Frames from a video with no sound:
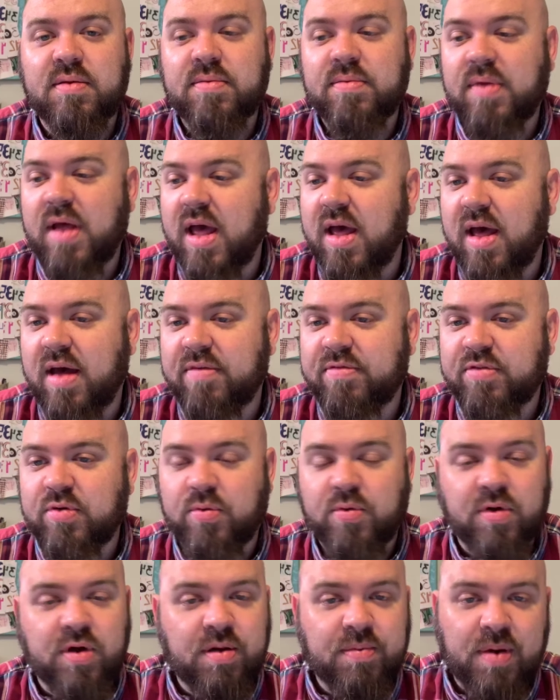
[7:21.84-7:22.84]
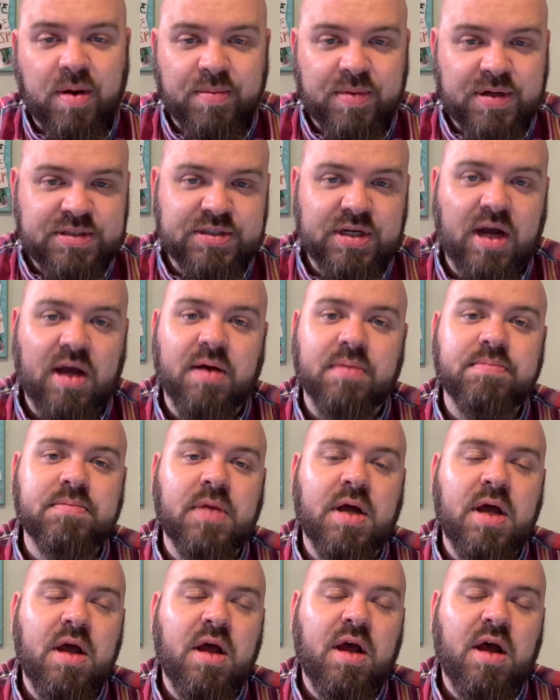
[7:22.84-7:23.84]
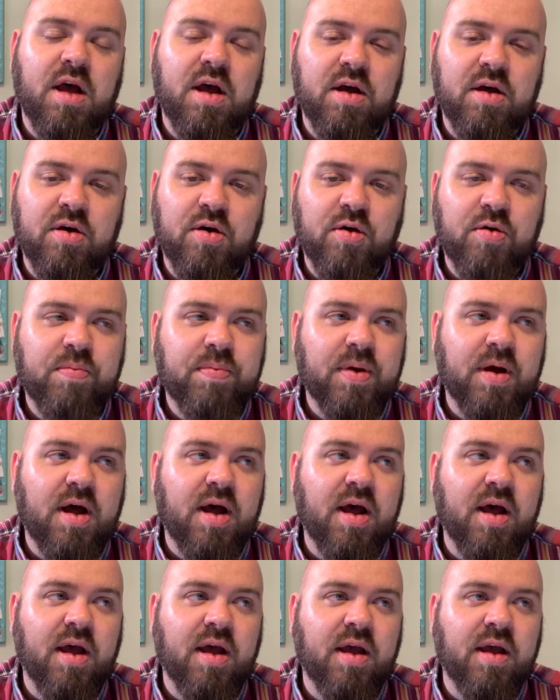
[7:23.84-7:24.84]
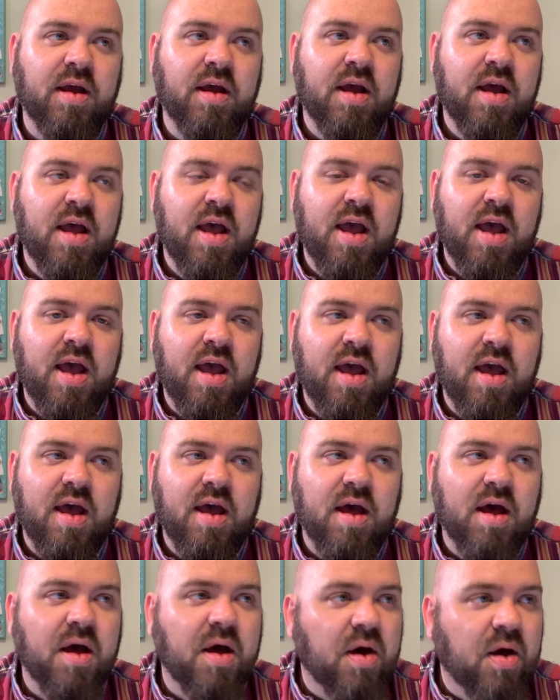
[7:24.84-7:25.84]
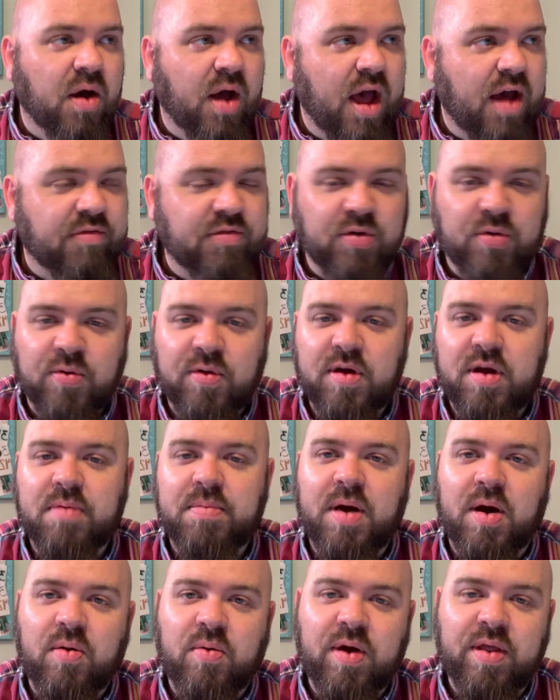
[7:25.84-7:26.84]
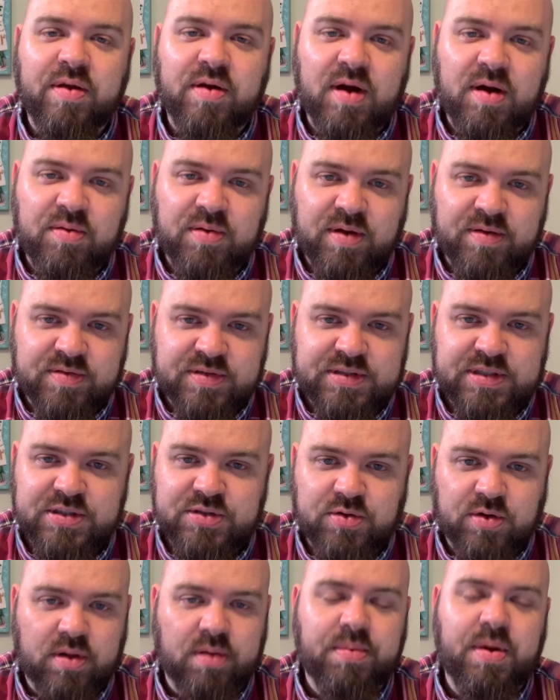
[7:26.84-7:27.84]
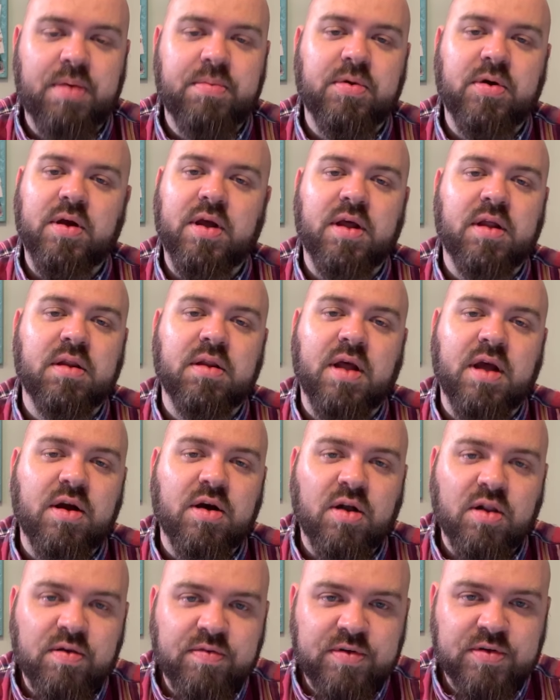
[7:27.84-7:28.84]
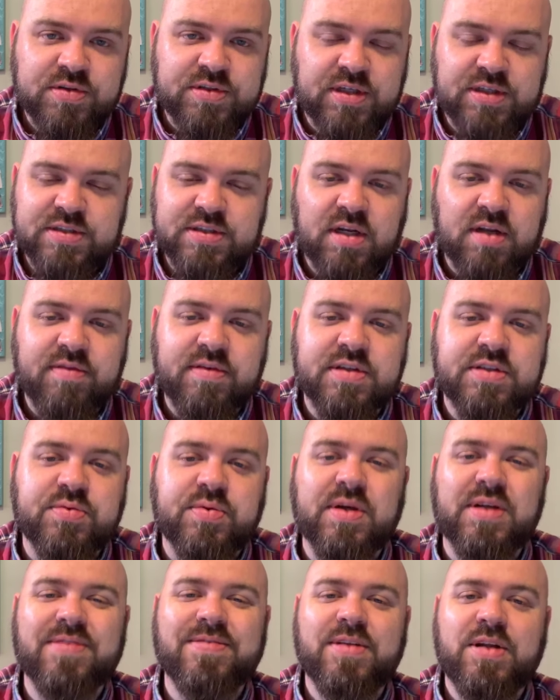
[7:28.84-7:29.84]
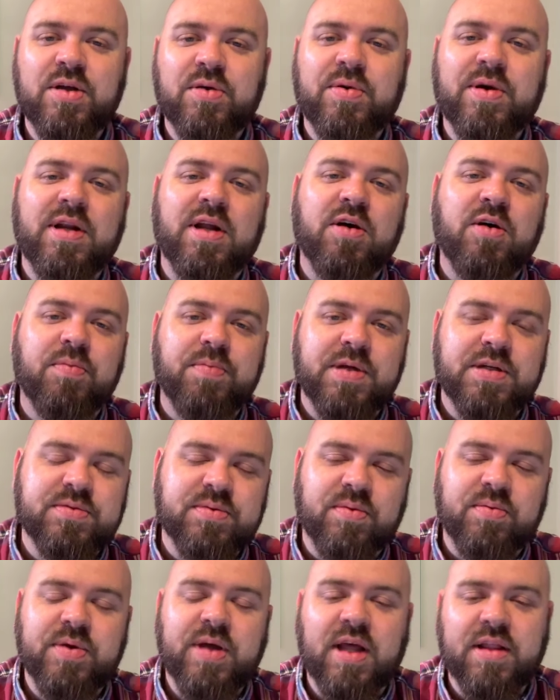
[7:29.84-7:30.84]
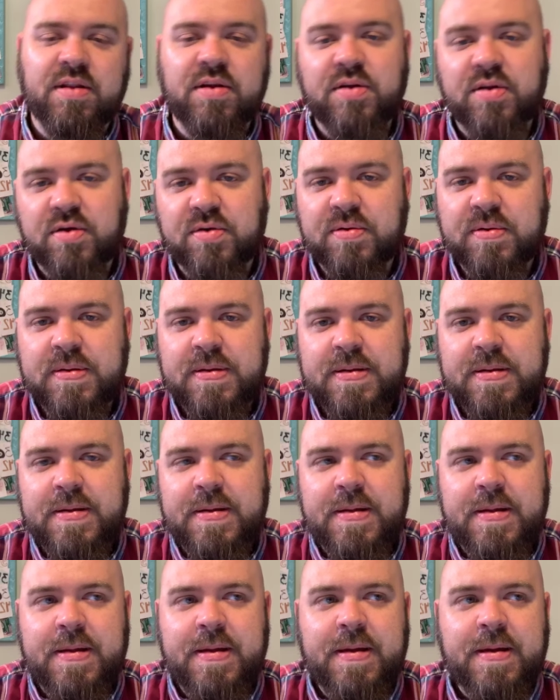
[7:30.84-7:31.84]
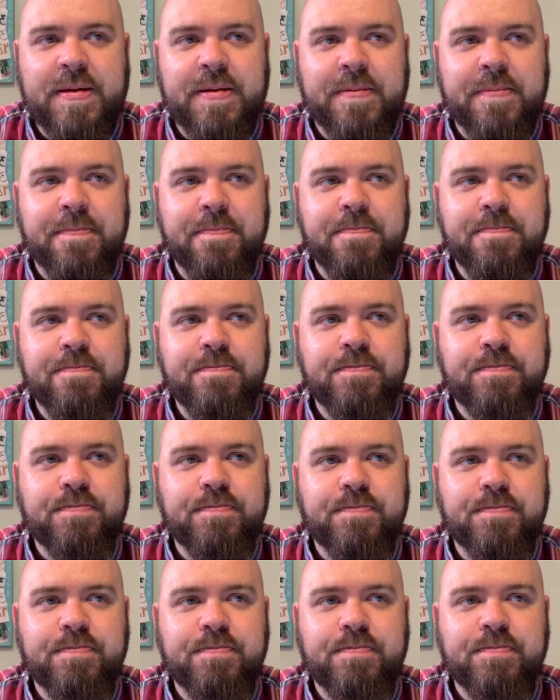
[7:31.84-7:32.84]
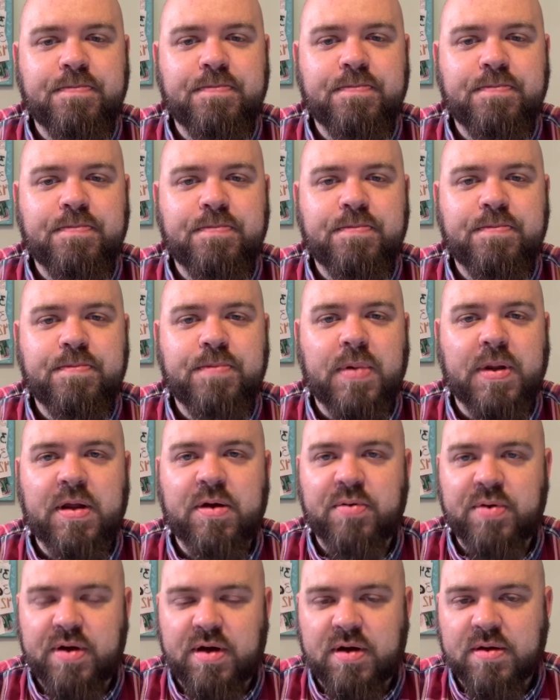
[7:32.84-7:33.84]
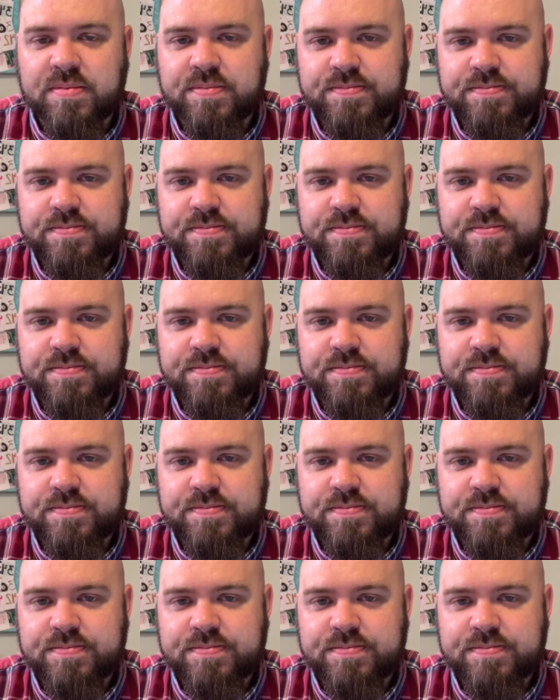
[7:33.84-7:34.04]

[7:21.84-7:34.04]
have to worry about my job. I hope I have to worry about whether I will ever see toilet paper again. Like all of those things, none of us went, you know what, I hope that's what we had to do. But here we are.